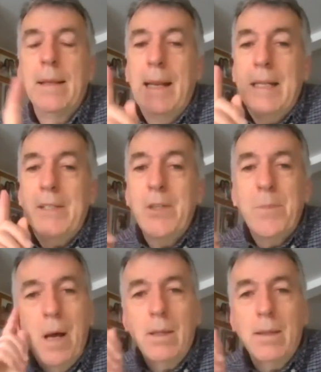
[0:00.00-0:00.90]
Now, let's just
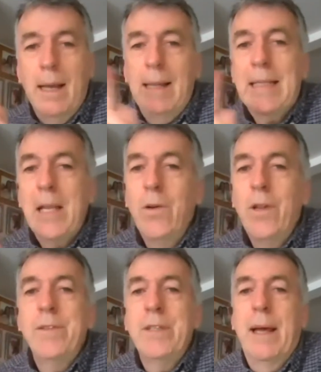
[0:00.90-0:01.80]
park that. Let's hold
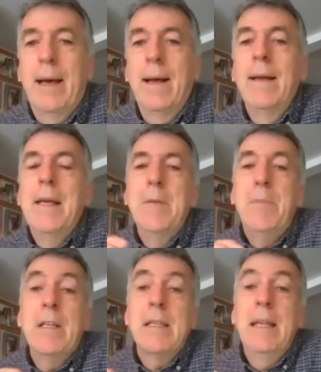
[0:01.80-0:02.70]
on to that
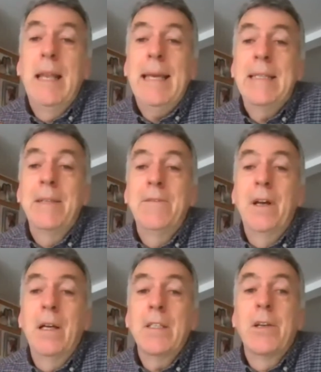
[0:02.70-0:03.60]
because a later
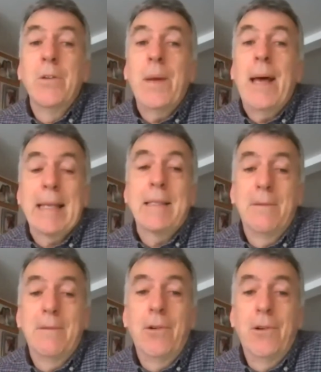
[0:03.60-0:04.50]
verse unpacks
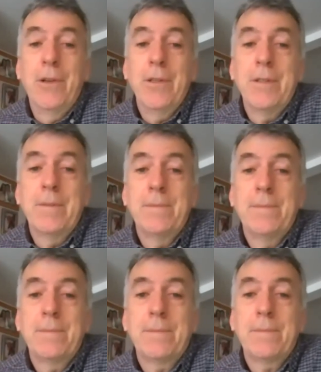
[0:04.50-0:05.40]
it for us.
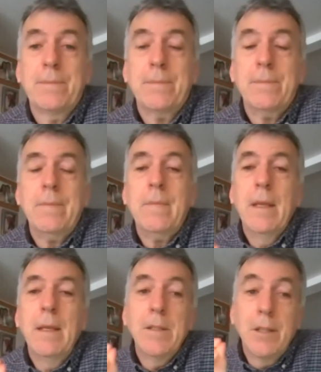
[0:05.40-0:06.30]

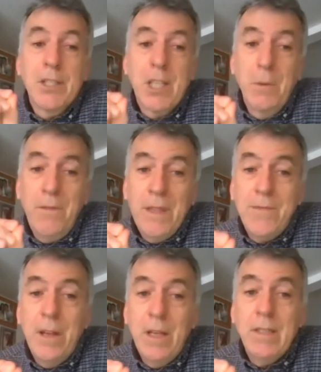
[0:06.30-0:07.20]
So the sum of this
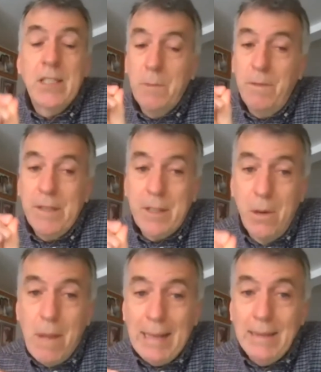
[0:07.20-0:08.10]
verse, the sum of this
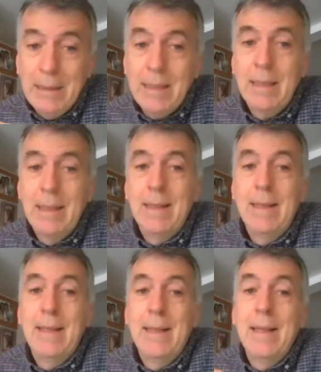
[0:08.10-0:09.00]
command,
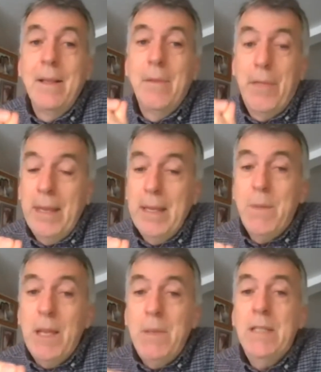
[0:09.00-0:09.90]
things
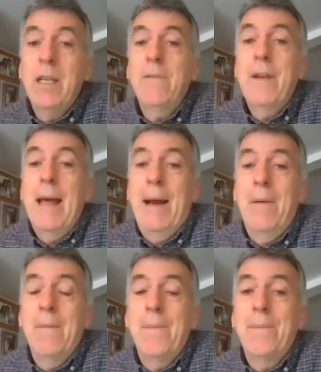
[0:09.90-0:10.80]
may be tough
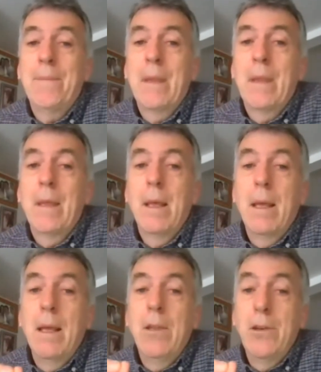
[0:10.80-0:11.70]
now.
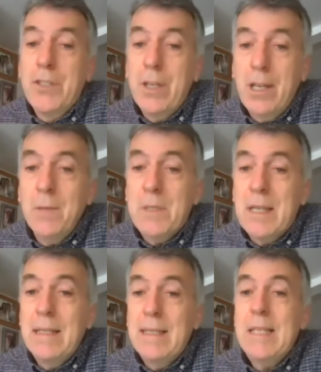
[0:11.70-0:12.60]
Your
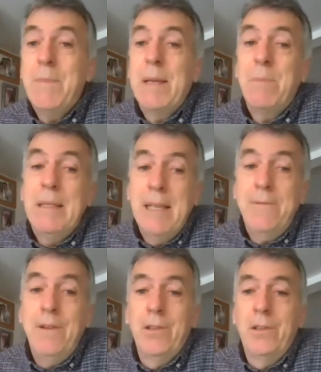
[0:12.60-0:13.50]
circumstances might be
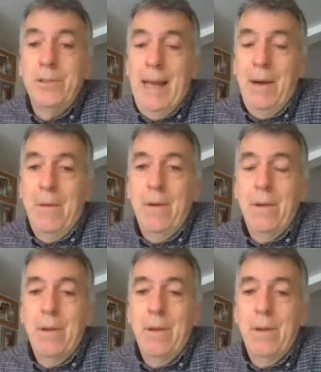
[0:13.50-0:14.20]
difficult now.